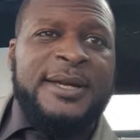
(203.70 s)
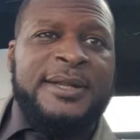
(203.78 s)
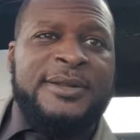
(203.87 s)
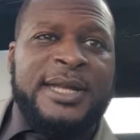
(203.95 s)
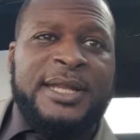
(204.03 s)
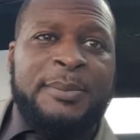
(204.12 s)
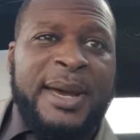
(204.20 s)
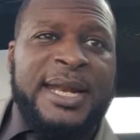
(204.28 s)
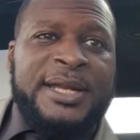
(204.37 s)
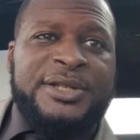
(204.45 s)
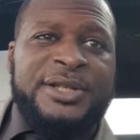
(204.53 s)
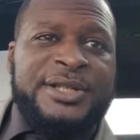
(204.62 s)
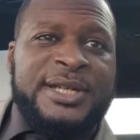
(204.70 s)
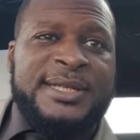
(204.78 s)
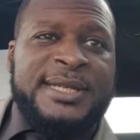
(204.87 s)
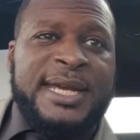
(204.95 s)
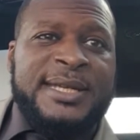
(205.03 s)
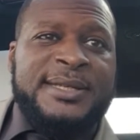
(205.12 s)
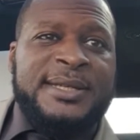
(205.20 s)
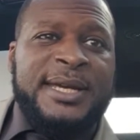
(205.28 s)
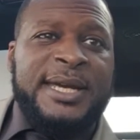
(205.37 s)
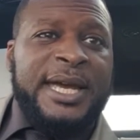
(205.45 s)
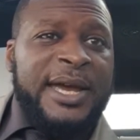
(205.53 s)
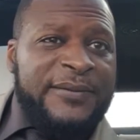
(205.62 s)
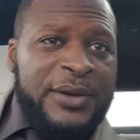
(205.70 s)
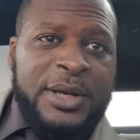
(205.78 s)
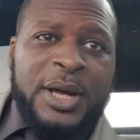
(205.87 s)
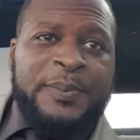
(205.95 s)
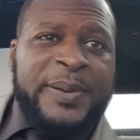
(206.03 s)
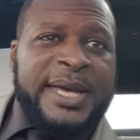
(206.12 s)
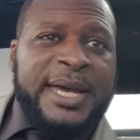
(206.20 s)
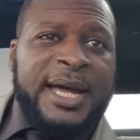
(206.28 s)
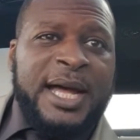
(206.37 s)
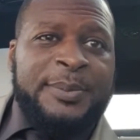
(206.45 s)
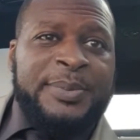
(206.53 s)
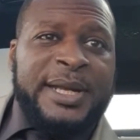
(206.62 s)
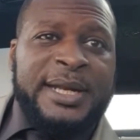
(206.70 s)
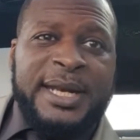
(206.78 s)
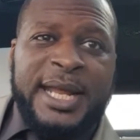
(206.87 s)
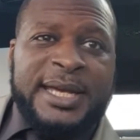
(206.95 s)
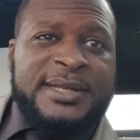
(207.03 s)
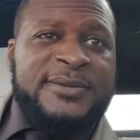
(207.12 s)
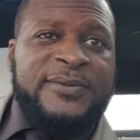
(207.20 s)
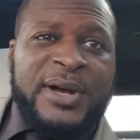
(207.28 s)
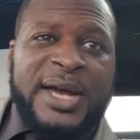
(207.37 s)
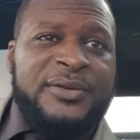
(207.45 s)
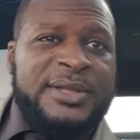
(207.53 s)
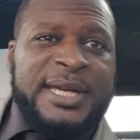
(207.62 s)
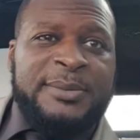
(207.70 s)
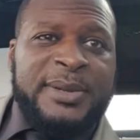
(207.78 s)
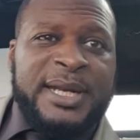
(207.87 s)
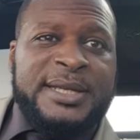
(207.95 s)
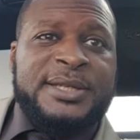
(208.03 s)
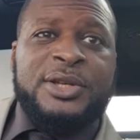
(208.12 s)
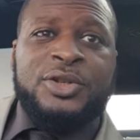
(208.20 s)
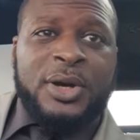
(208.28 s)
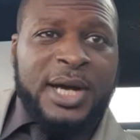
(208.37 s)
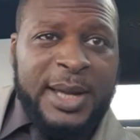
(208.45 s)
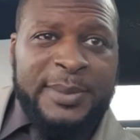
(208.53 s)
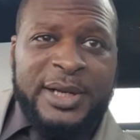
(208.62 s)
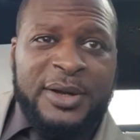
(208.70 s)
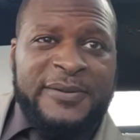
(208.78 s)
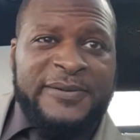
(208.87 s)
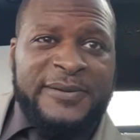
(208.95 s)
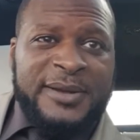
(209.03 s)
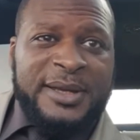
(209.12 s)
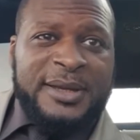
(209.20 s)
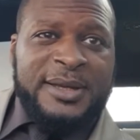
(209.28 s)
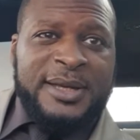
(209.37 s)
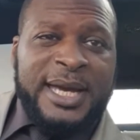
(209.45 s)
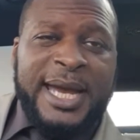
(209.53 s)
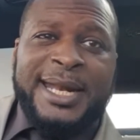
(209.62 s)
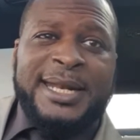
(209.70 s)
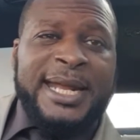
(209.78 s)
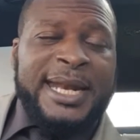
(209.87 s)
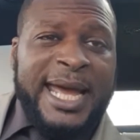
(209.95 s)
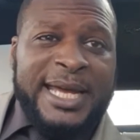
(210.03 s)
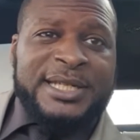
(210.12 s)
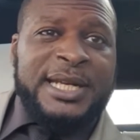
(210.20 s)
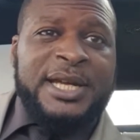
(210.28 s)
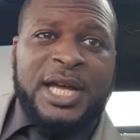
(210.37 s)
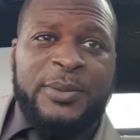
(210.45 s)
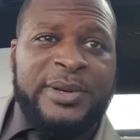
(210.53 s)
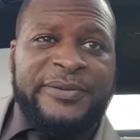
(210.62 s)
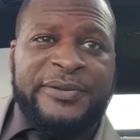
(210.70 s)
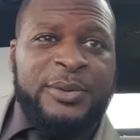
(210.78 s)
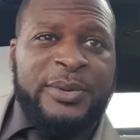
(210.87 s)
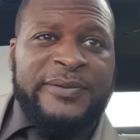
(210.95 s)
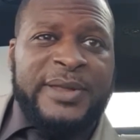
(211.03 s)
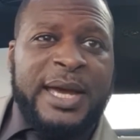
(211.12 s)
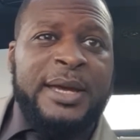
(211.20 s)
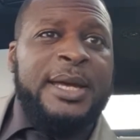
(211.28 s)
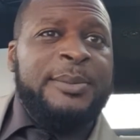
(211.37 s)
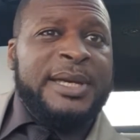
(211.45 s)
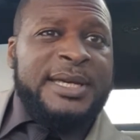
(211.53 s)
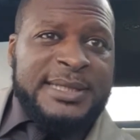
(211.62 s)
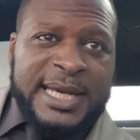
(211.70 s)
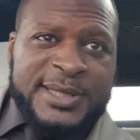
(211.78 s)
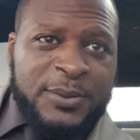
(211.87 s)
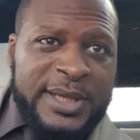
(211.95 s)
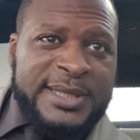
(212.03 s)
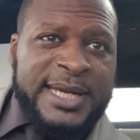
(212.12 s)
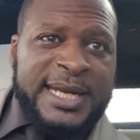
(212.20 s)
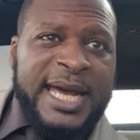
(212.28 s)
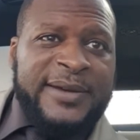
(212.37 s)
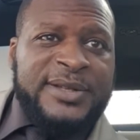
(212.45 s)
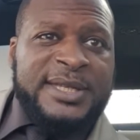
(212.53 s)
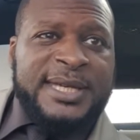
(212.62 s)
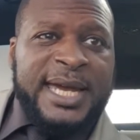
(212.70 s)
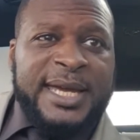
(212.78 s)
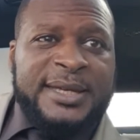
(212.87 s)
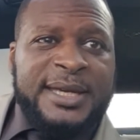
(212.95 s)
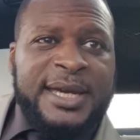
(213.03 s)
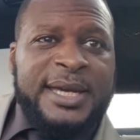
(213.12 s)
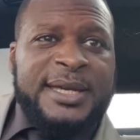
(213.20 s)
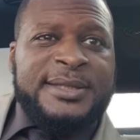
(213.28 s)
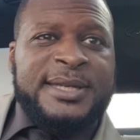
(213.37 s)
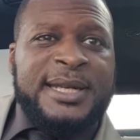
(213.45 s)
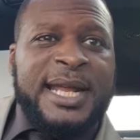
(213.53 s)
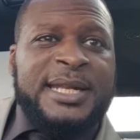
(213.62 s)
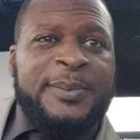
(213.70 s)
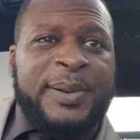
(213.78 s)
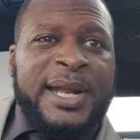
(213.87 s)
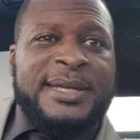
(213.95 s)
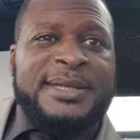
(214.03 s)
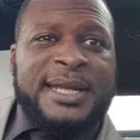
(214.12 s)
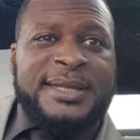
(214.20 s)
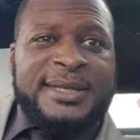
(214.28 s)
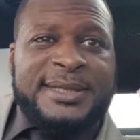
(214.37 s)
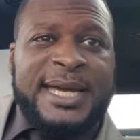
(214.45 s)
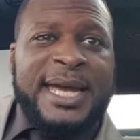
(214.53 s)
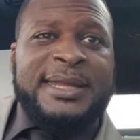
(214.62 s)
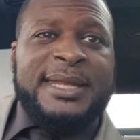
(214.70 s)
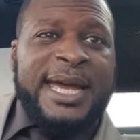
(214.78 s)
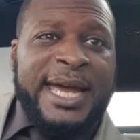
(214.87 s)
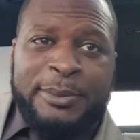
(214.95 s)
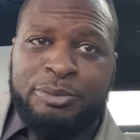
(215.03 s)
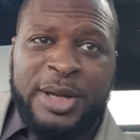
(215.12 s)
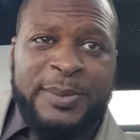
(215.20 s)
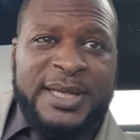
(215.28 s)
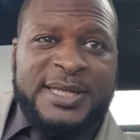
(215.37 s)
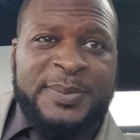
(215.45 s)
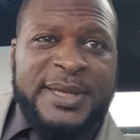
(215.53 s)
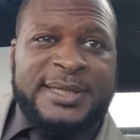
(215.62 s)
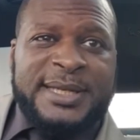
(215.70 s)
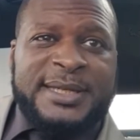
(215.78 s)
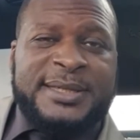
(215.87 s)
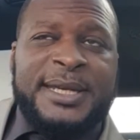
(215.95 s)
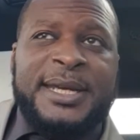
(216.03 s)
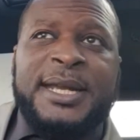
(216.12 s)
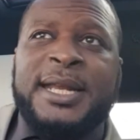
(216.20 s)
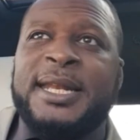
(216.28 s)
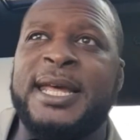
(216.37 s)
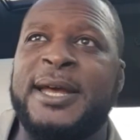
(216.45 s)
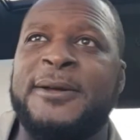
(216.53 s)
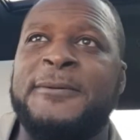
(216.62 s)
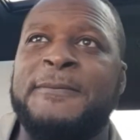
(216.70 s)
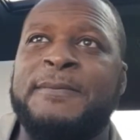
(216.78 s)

that the manager just says, if you don't pick it up in the next 5 or 10 minutes, you're coming off. And then actually going through with that. Because that's what it's going to have to take to let the players understand that Emery means business. Now,